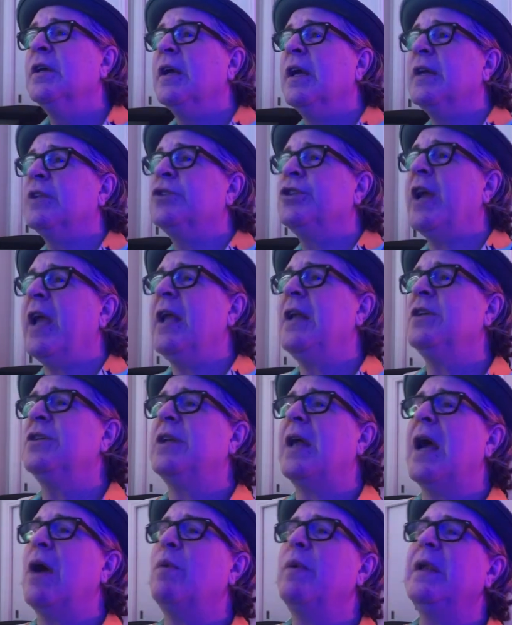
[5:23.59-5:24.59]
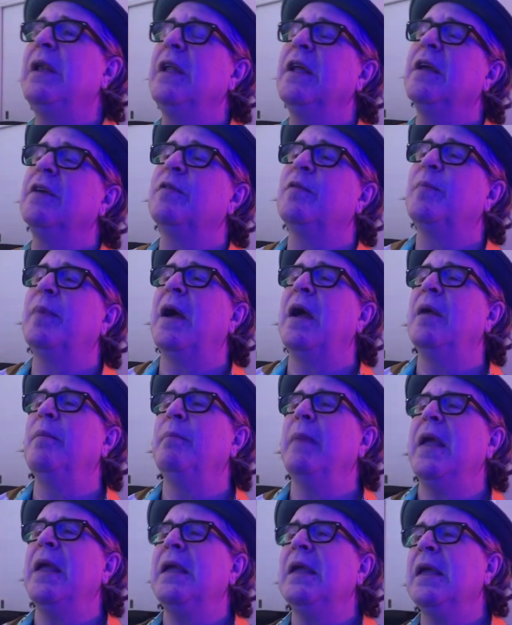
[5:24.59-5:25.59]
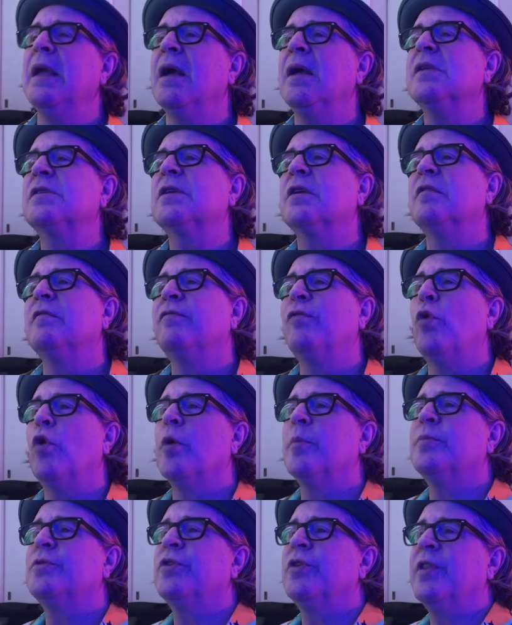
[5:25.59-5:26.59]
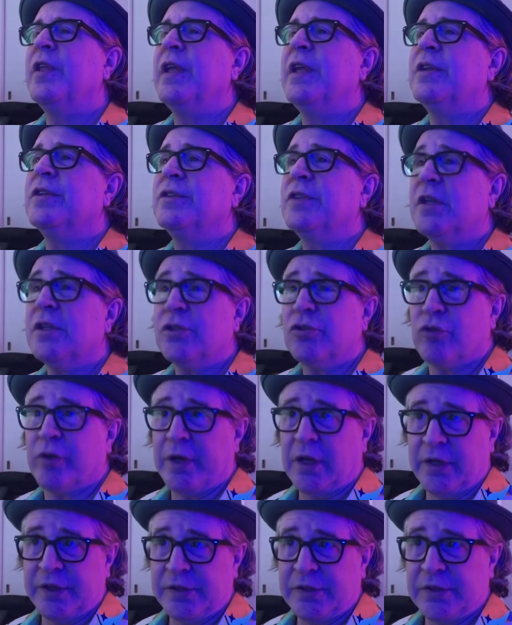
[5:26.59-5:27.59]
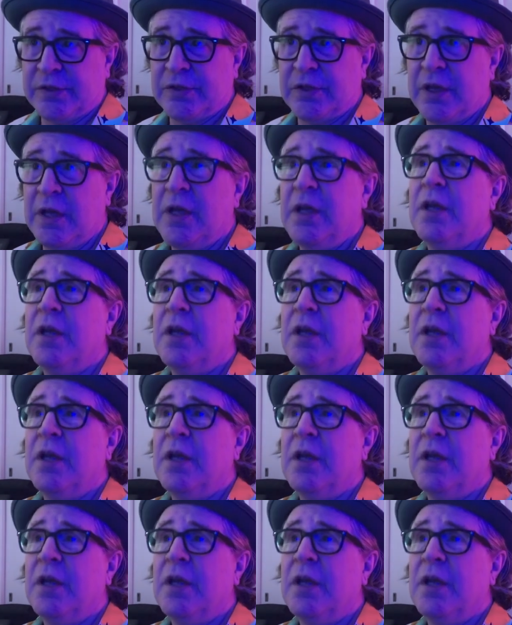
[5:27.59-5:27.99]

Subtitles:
and changed how we live by making us conform to the industrialists'